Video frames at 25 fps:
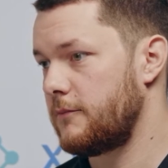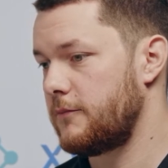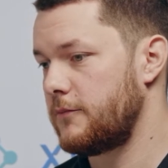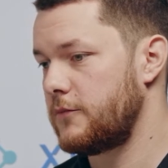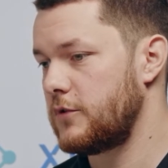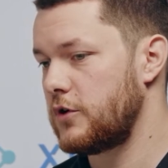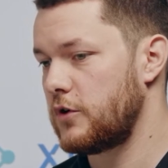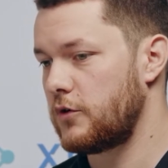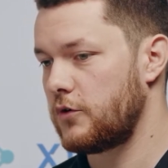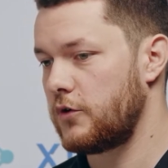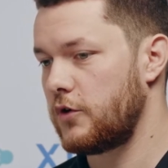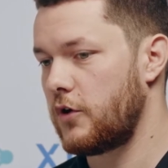
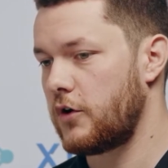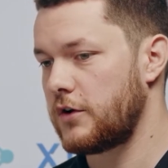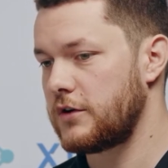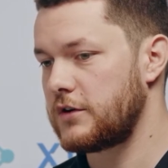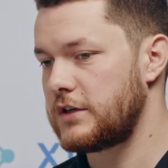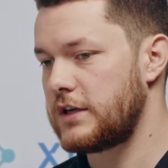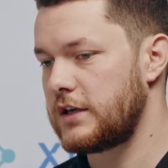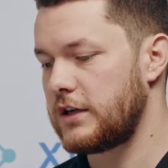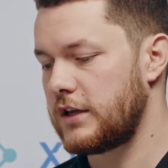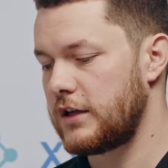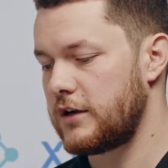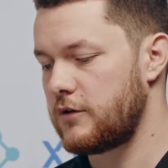You're
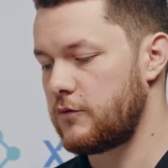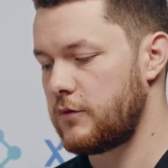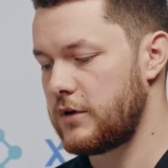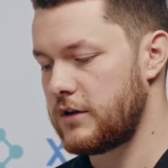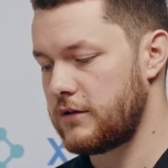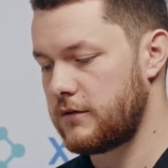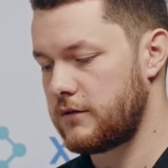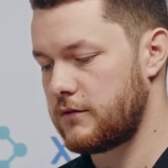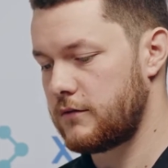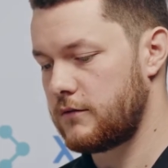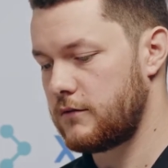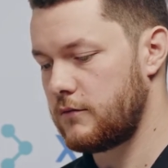not dealing
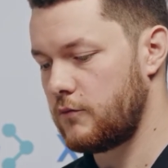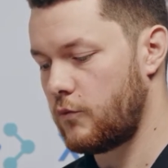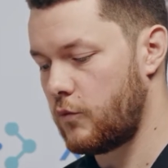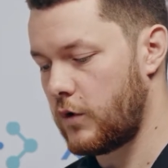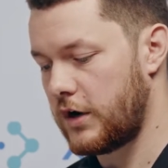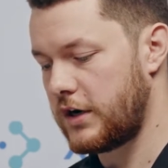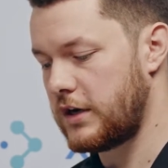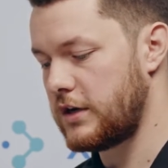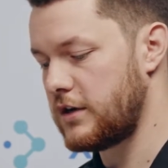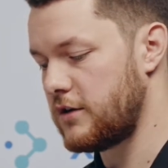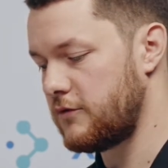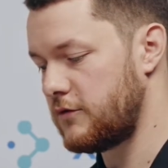with
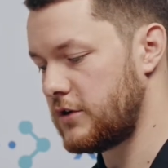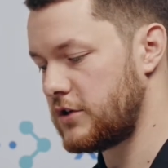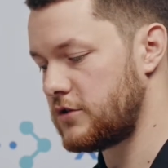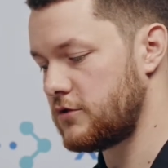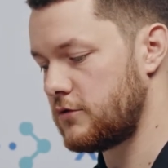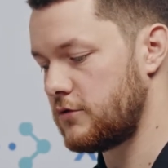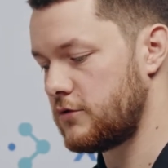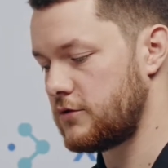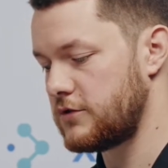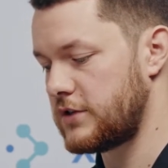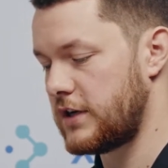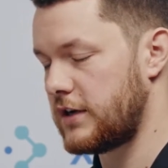one
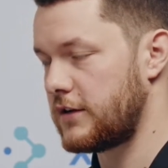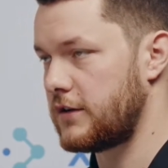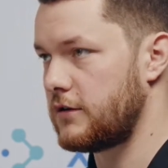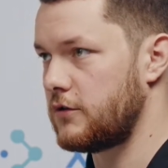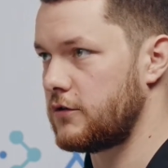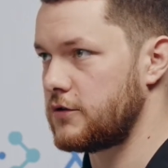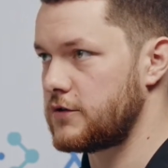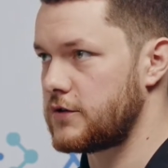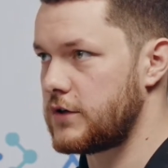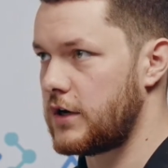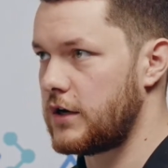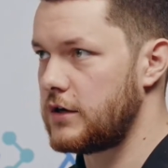individual who's out
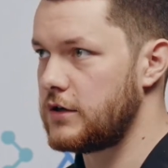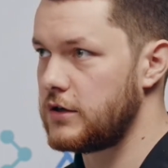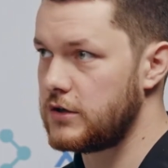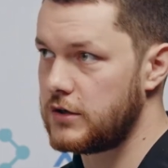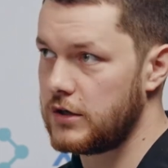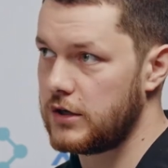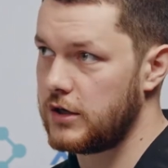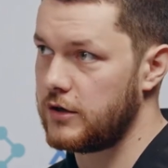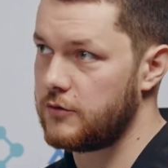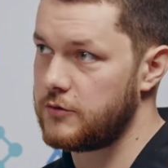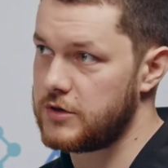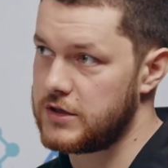there on site, you're
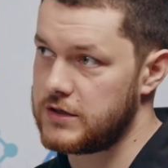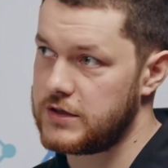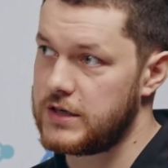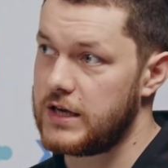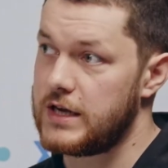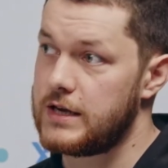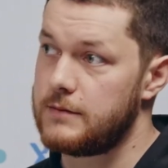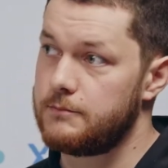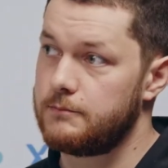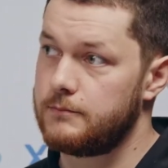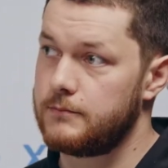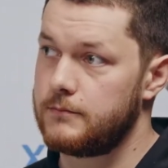dealing with a
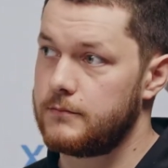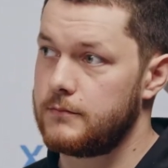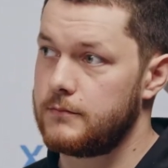team.